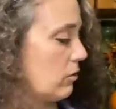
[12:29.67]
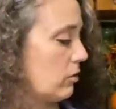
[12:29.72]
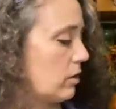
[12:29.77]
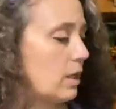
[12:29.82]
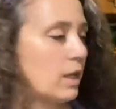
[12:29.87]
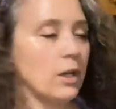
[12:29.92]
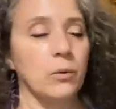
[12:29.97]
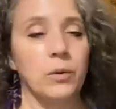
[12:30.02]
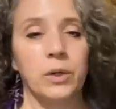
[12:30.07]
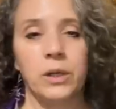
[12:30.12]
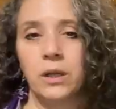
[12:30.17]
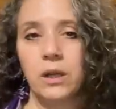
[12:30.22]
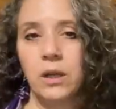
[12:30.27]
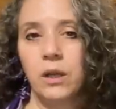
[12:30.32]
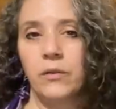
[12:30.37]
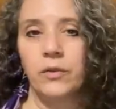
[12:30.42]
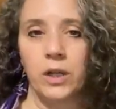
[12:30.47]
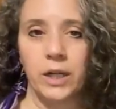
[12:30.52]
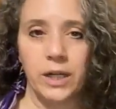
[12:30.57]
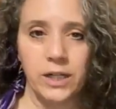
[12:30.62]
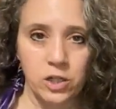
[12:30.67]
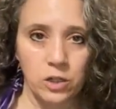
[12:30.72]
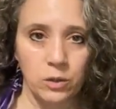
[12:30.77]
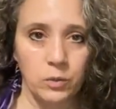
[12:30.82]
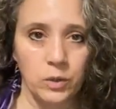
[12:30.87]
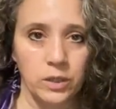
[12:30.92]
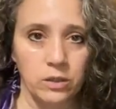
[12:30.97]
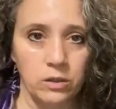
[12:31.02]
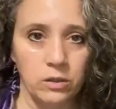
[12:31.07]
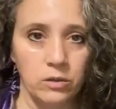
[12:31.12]
thing I wanted to cover, actually I
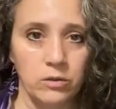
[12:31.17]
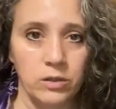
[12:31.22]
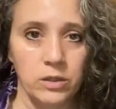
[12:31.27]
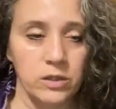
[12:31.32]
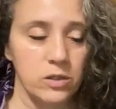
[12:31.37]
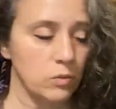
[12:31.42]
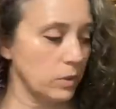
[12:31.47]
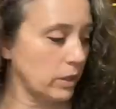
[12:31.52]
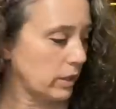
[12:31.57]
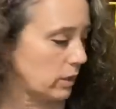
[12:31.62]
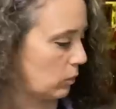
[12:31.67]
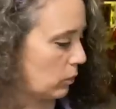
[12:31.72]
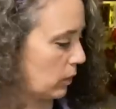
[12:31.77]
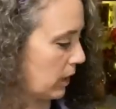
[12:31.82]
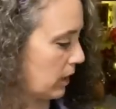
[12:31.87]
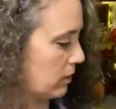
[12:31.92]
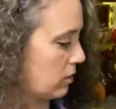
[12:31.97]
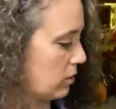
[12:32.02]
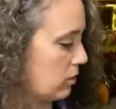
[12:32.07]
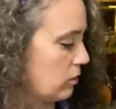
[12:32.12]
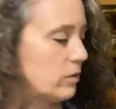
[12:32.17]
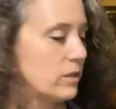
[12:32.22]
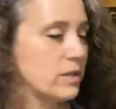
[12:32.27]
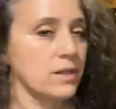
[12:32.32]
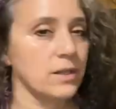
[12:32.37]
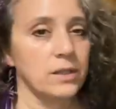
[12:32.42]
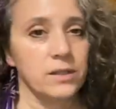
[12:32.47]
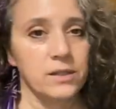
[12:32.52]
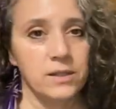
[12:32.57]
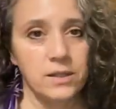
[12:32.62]
wanted to do this right away too,
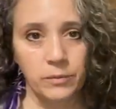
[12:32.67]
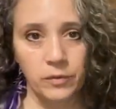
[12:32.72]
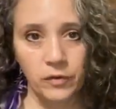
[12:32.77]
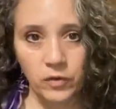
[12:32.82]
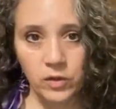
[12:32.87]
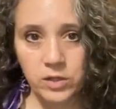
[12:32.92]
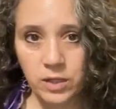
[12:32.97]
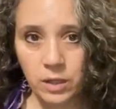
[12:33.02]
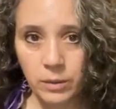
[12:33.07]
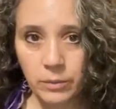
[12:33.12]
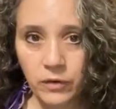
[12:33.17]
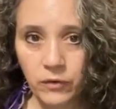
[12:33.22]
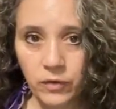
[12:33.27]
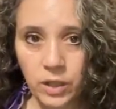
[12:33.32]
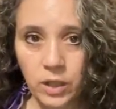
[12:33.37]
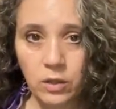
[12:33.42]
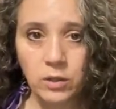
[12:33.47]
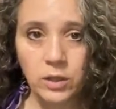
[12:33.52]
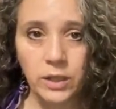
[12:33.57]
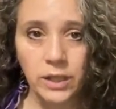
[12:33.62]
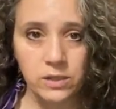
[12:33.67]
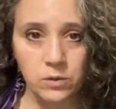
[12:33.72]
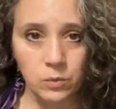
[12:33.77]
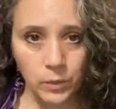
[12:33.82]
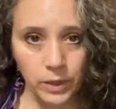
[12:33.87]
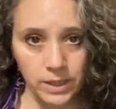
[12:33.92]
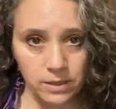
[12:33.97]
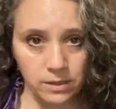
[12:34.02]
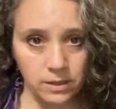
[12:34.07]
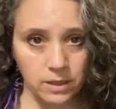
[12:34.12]
is uh, some of you saw my video last
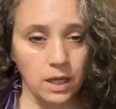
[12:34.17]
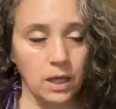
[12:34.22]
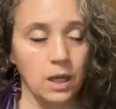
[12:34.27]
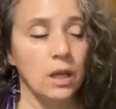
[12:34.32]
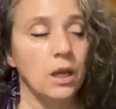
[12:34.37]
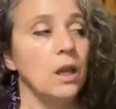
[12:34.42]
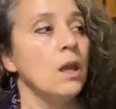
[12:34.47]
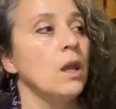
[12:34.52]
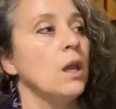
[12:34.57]
Wednesday